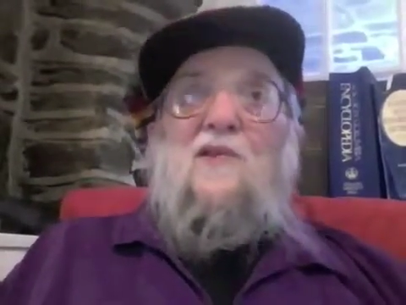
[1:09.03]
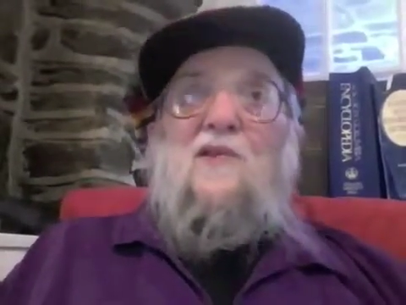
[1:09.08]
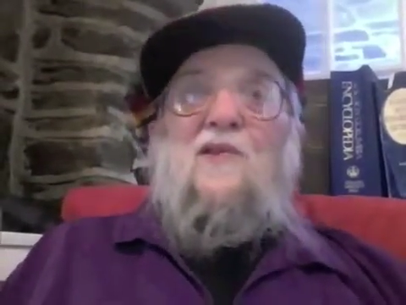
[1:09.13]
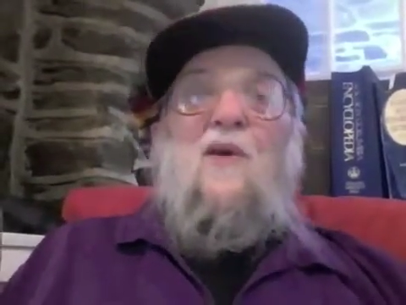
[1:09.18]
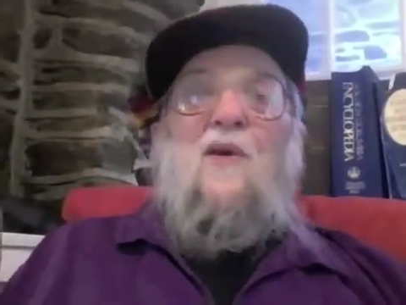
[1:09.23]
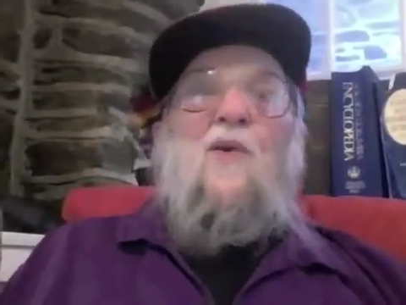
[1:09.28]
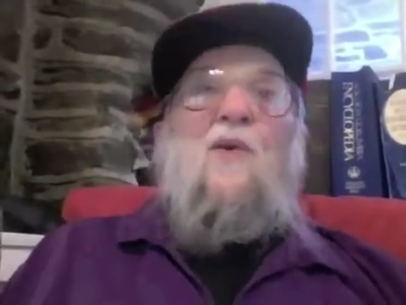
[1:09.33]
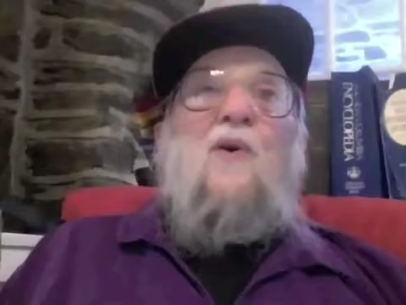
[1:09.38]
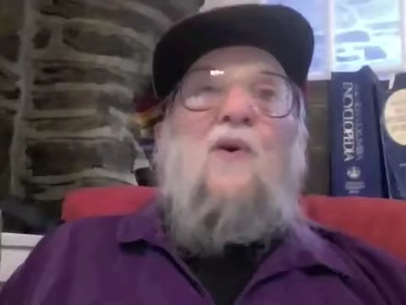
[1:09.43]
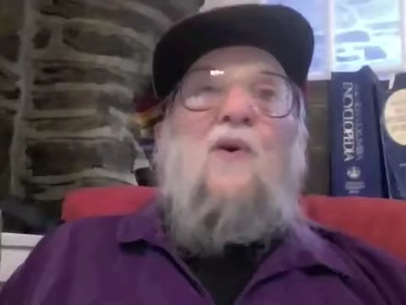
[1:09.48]

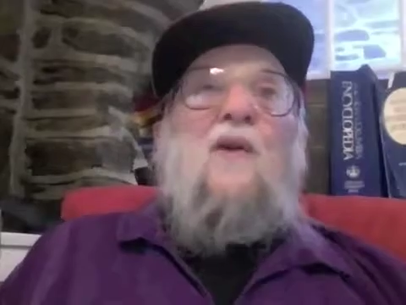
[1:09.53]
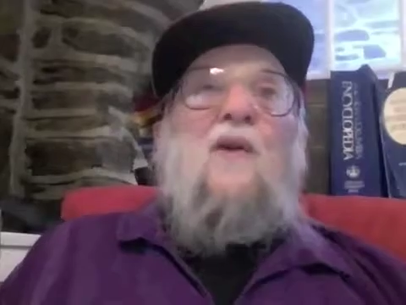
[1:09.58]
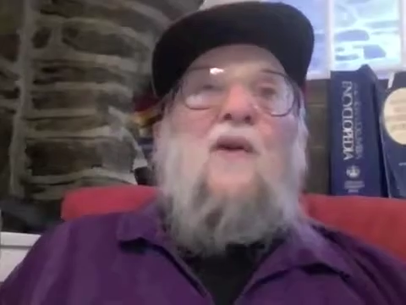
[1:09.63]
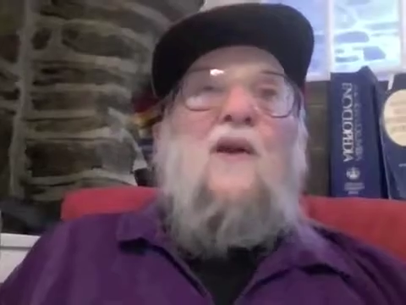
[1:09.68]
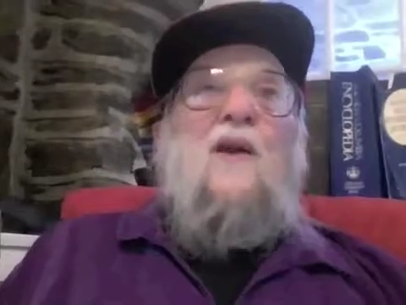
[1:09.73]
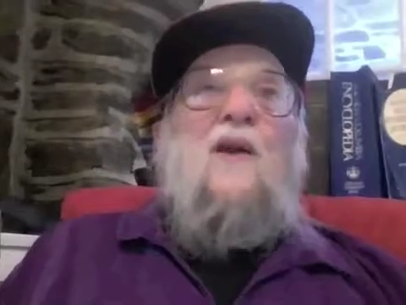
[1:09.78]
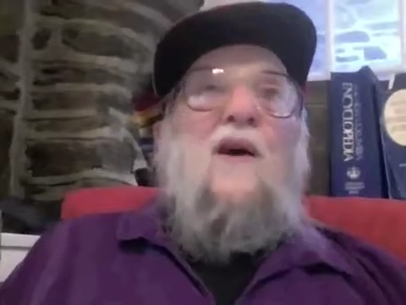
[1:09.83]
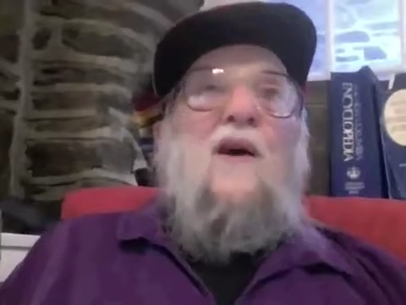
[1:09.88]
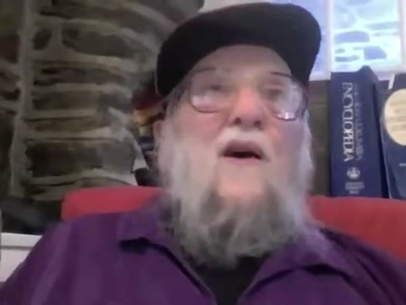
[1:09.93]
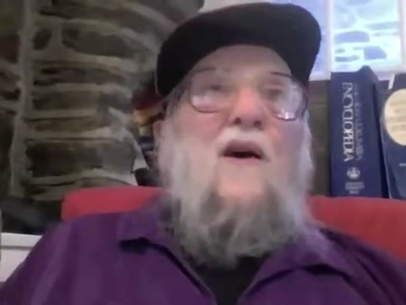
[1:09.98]
So
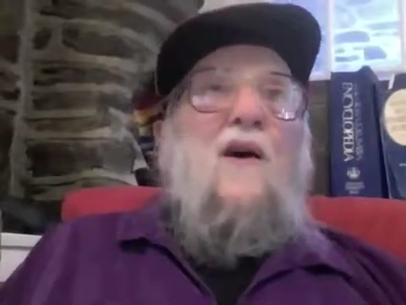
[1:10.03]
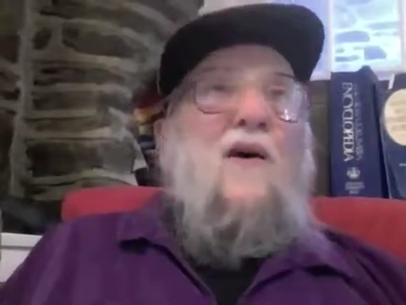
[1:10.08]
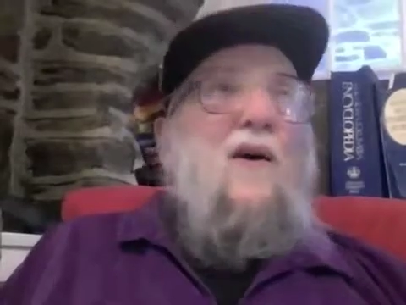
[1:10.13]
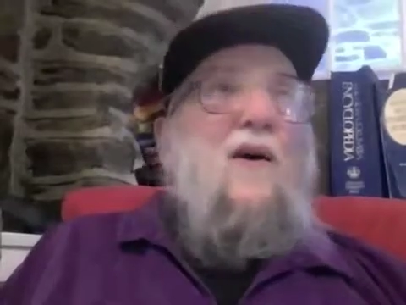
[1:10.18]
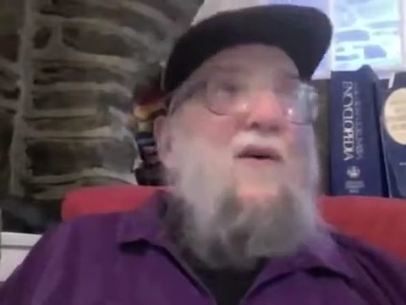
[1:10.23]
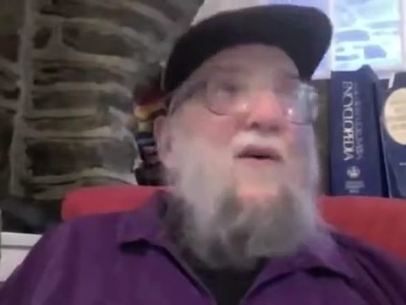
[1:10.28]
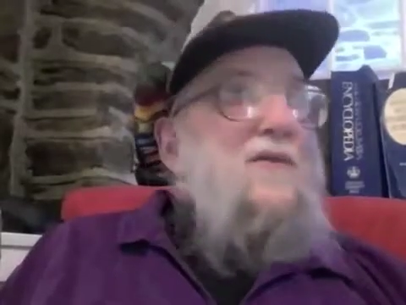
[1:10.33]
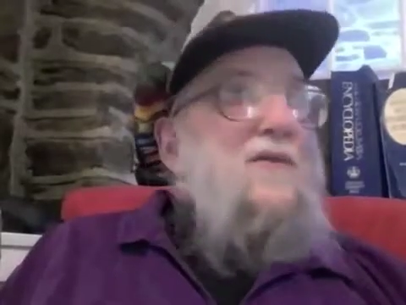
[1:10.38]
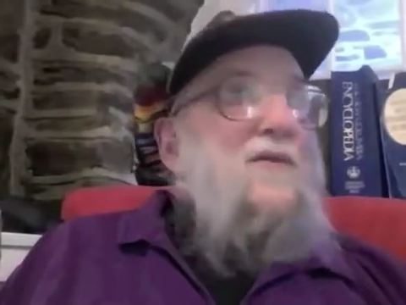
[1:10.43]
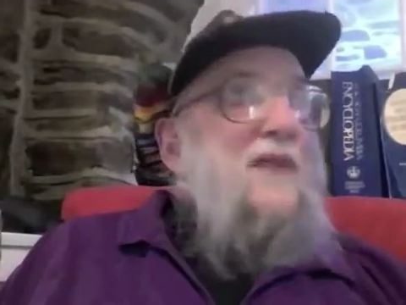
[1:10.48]

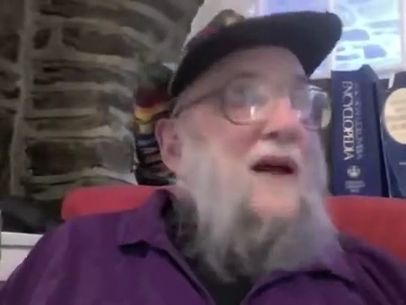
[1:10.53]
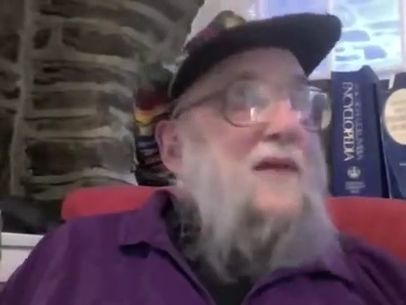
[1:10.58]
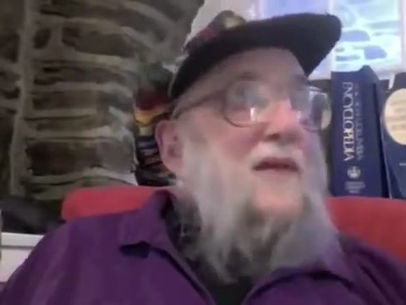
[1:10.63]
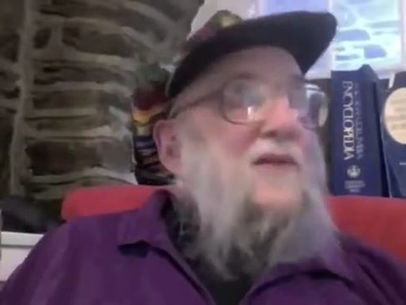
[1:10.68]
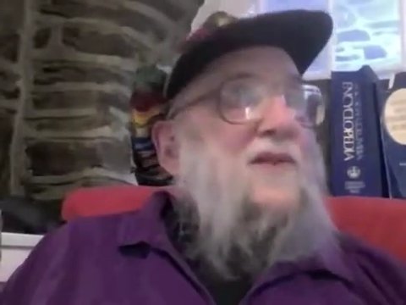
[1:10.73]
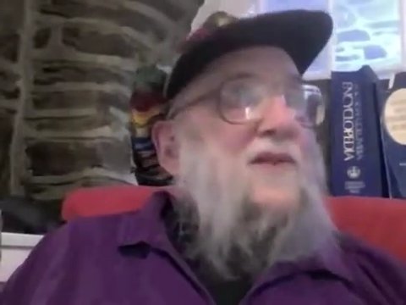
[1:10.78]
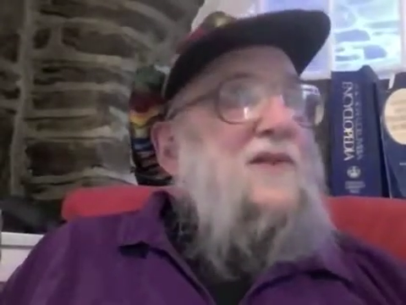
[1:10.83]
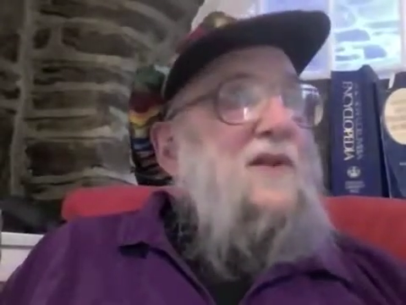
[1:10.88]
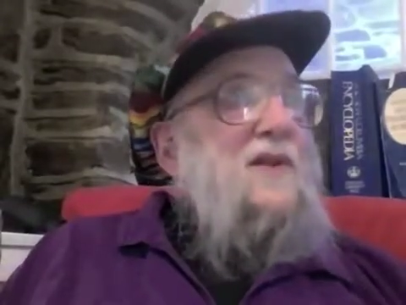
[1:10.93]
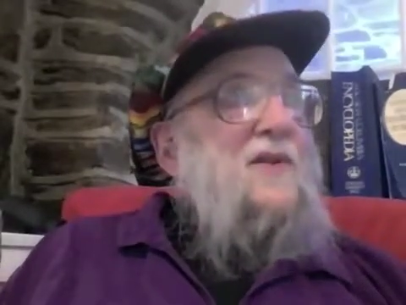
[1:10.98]

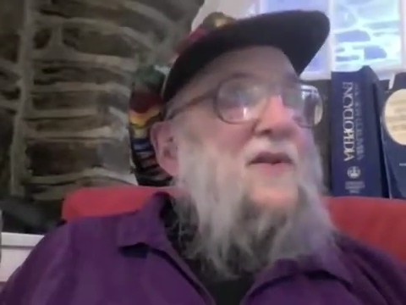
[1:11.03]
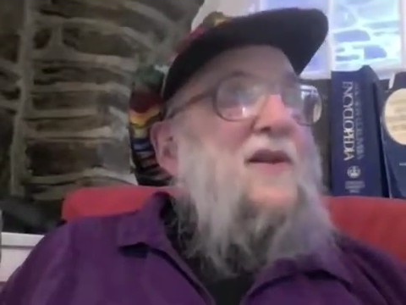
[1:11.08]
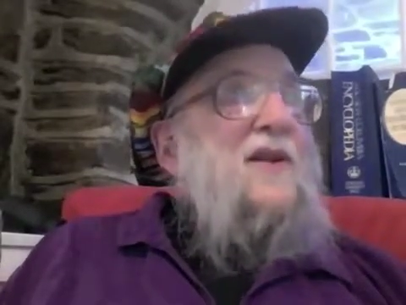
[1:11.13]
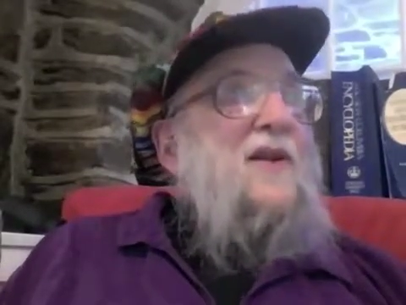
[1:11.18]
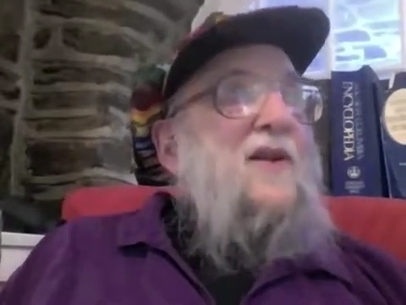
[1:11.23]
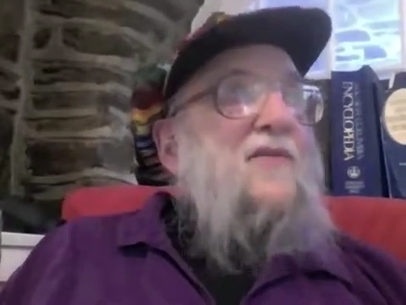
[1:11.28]
that's Sunday